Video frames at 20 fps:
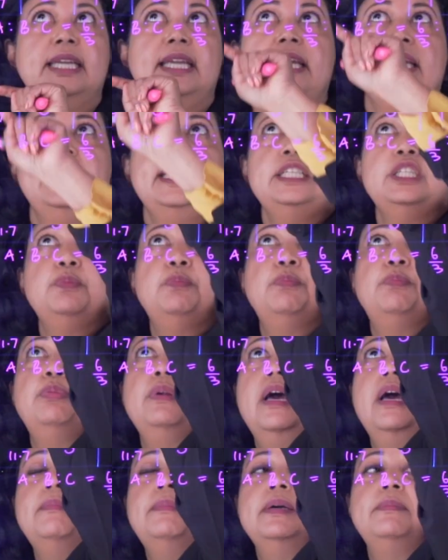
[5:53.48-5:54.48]
it's
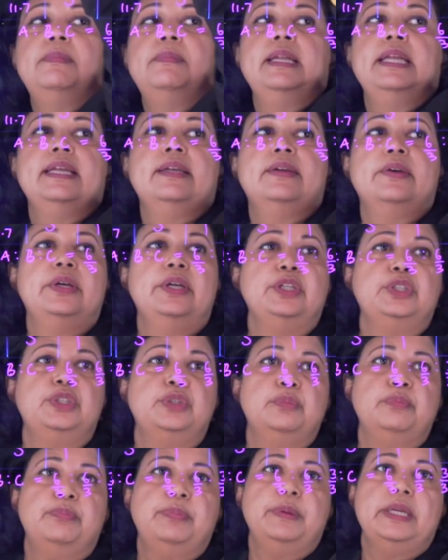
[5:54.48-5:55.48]
probably going
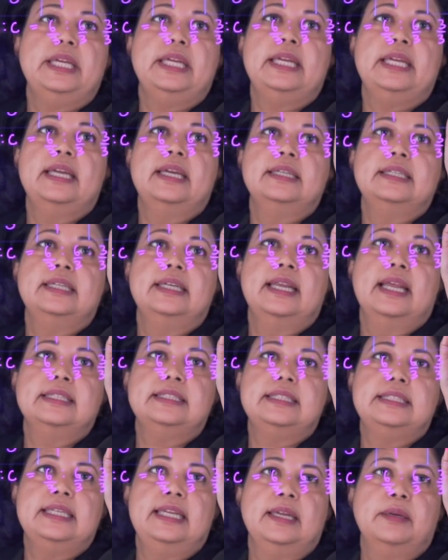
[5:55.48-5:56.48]
to be an
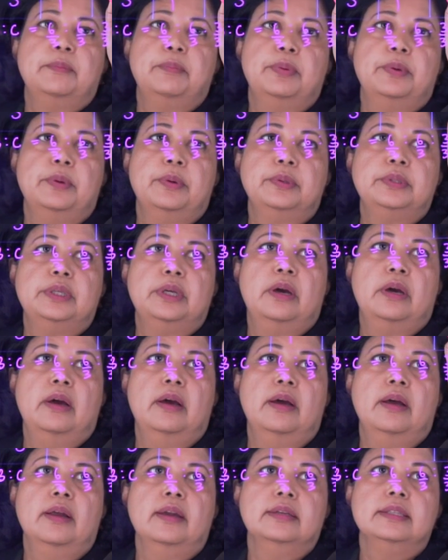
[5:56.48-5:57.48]
acidic
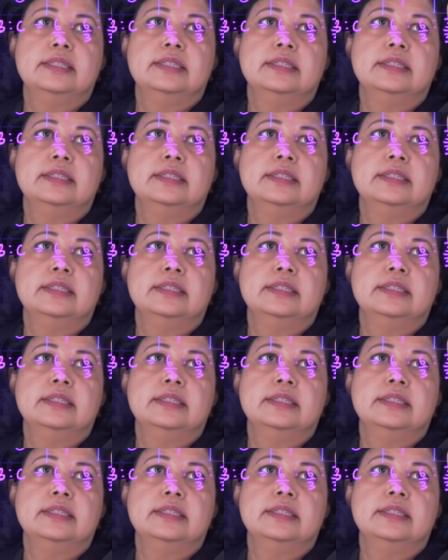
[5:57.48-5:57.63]
proton.